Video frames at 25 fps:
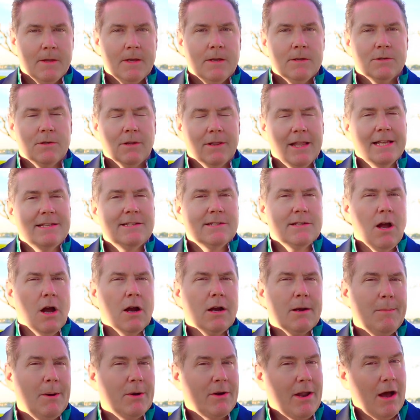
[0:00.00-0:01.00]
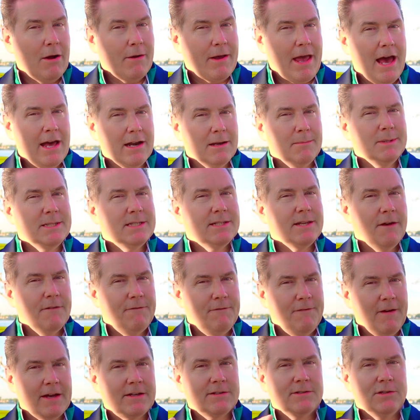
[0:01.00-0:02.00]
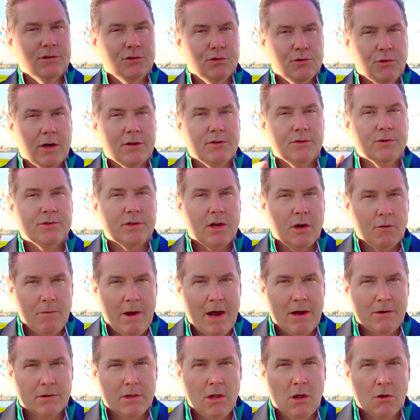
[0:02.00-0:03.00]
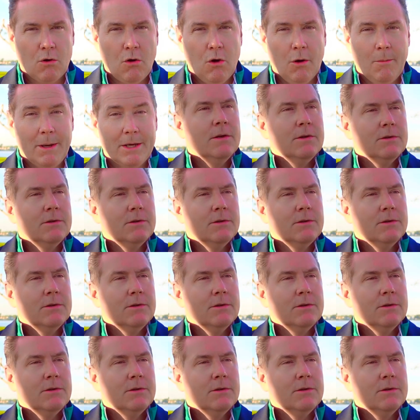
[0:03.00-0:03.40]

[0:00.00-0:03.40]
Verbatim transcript: So let's talk about how cannabis affects the structures around glaucoma.